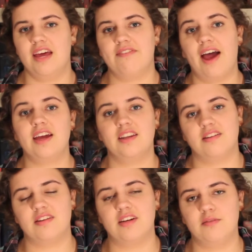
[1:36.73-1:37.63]
if I could
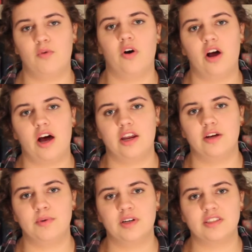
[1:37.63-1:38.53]
listen to more
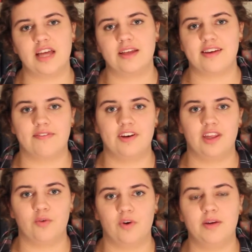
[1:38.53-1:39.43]
audiobooks, I
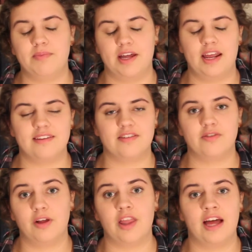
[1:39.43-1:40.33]
definitely would, but it's
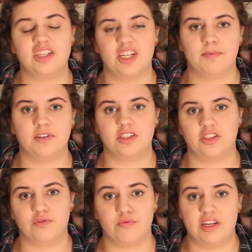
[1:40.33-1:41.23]
a lot cheaper to
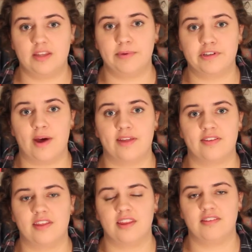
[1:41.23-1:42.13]
just read the books rather
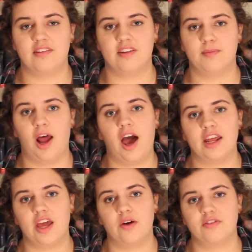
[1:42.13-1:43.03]
than listen to them on
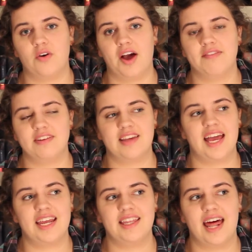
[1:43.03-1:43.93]
audio, so I've
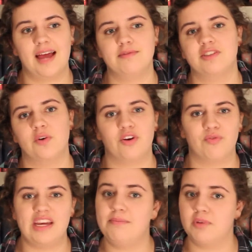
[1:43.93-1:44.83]
decided that I'm just going to
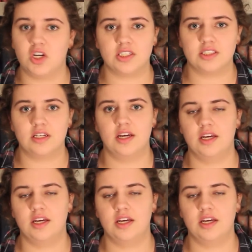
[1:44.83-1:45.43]
read books.